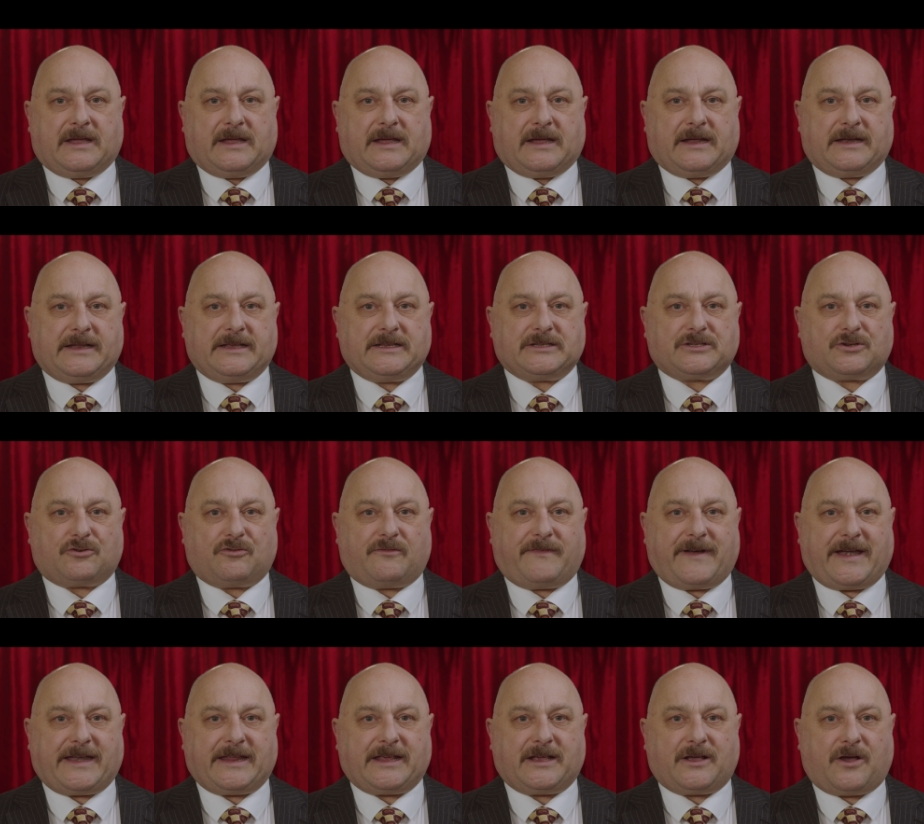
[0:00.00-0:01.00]
And he's
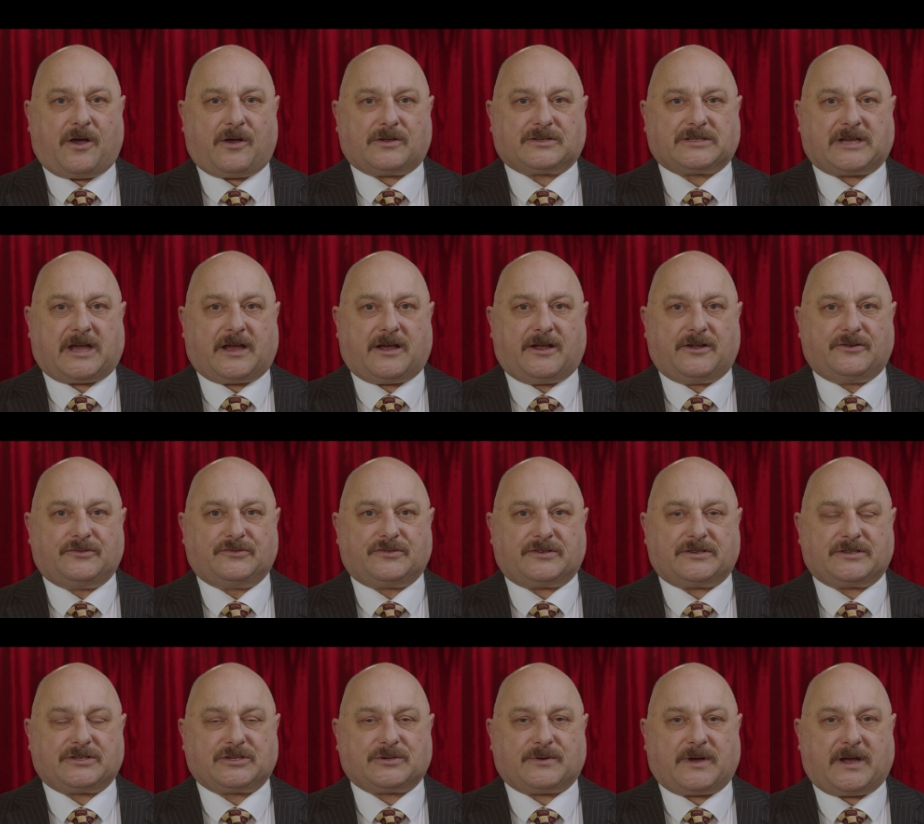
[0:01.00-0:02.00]
already got
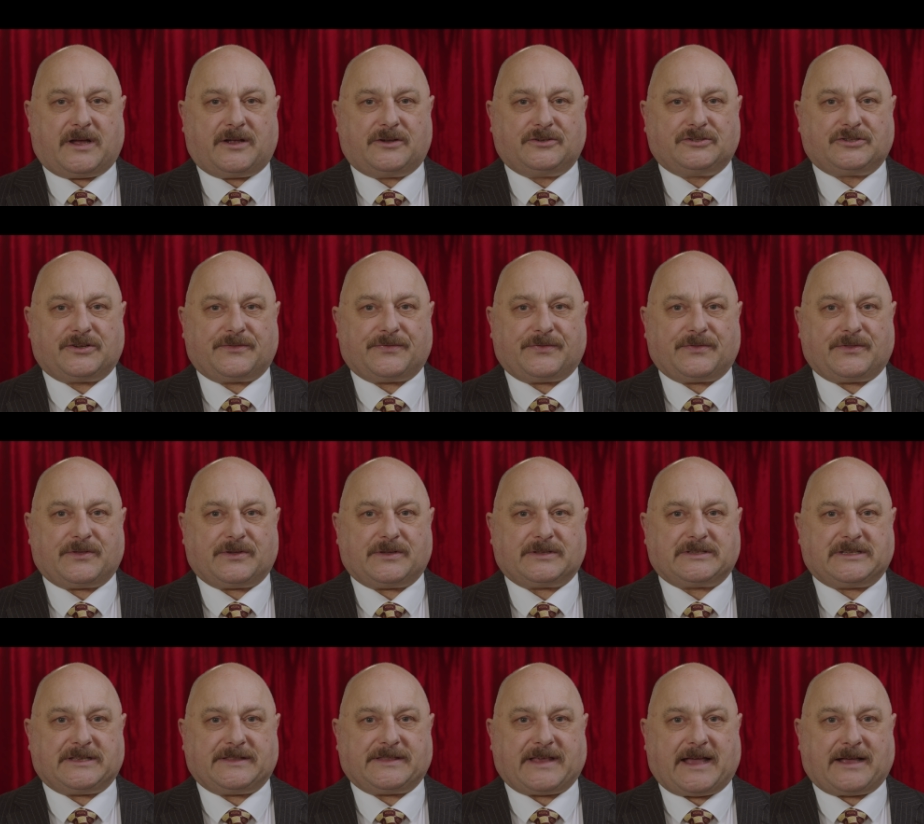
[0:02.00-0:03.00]
100 to
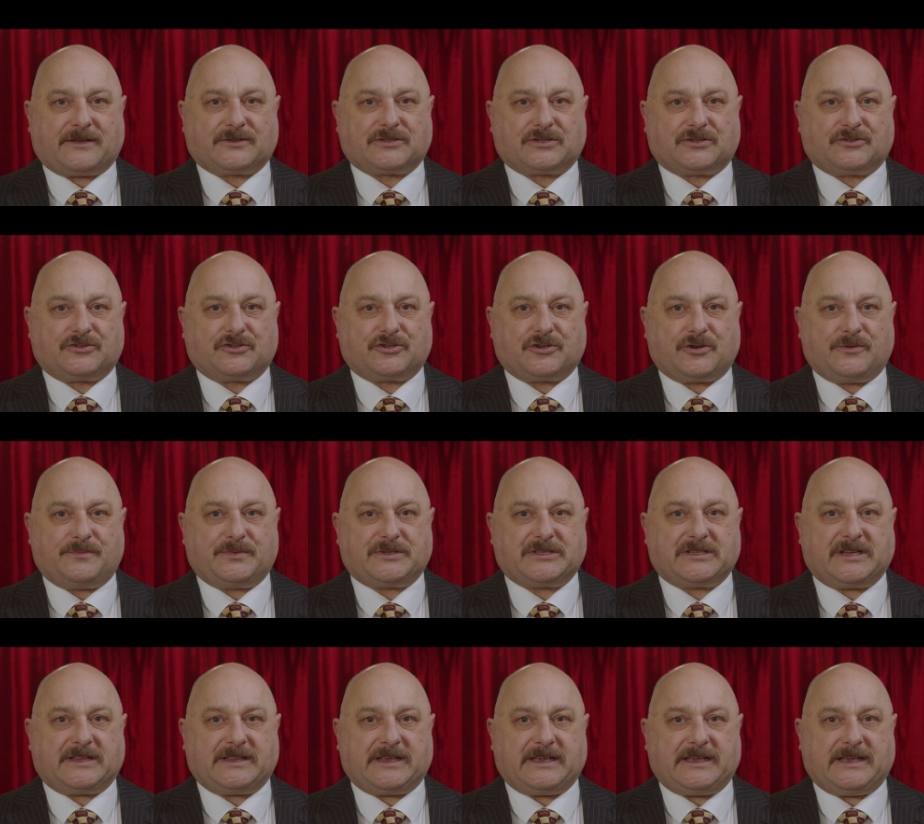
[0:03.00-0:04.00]
130,000 troops
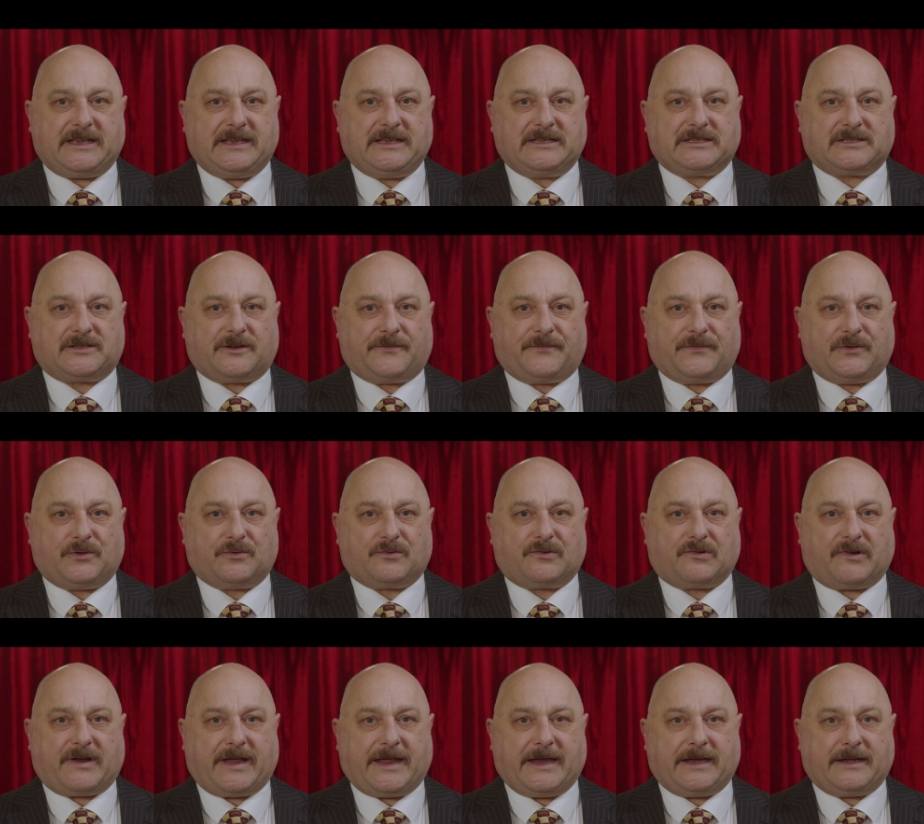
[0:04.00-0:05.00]
to the east of
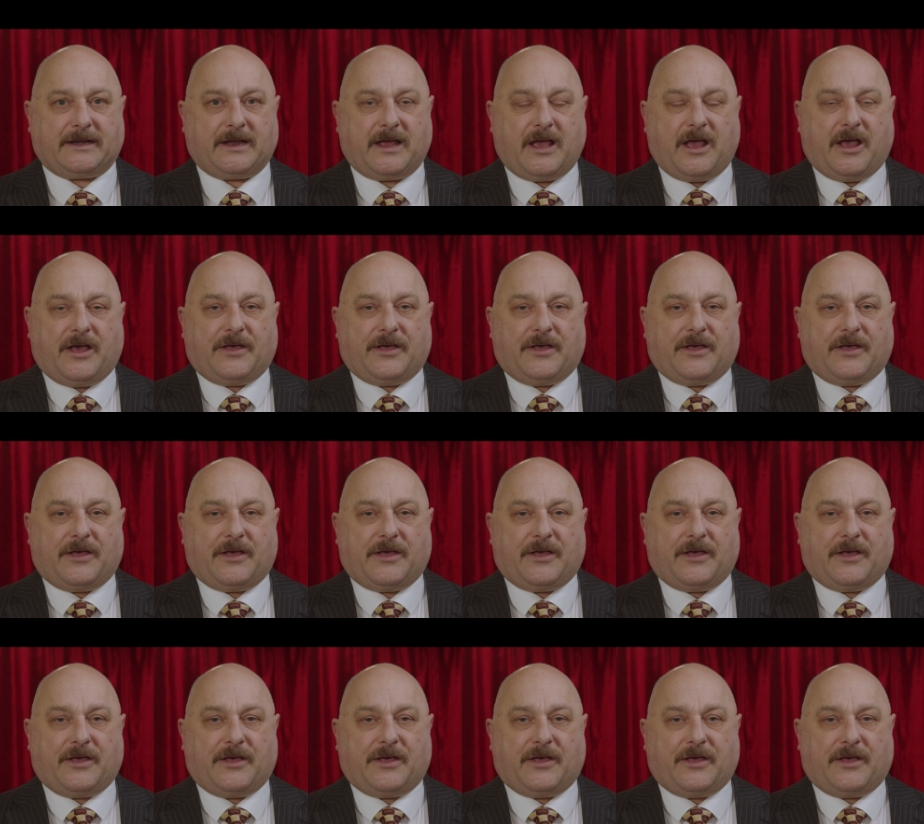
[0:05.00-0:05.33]
Ukraine,